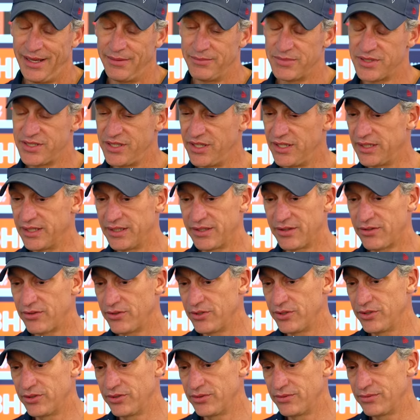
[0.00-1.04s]
Certainly
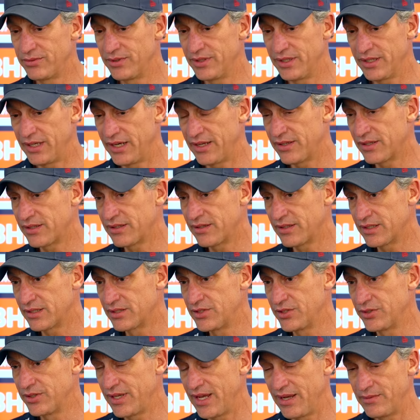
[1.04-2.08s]
through, you know, the
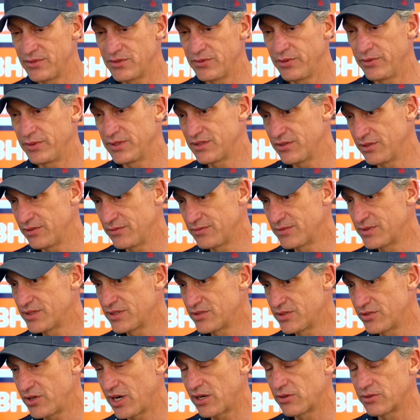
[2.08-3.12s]
two games where we sort of
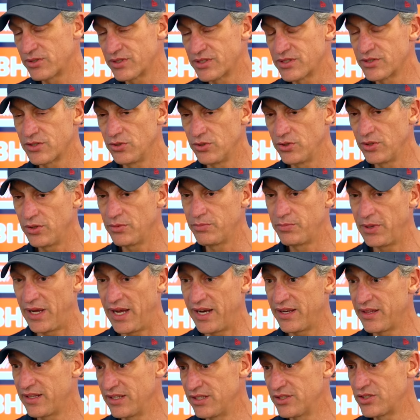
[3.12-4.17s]
struggled to score,
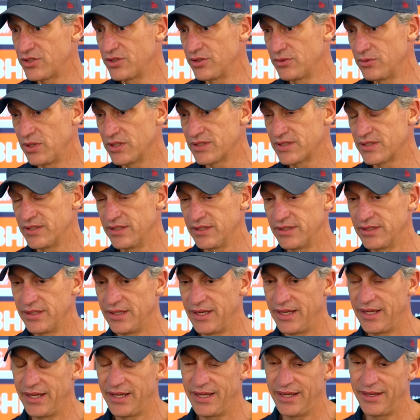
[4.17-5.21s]
part of the issue was that,
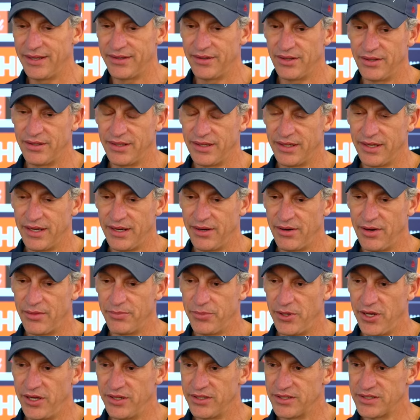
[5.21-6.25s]
you know, our
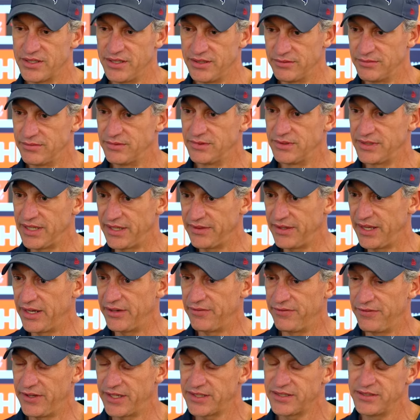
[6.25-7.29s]
opponents had done that
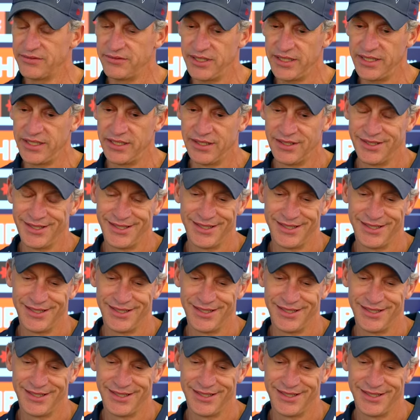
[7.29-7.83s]
effectively.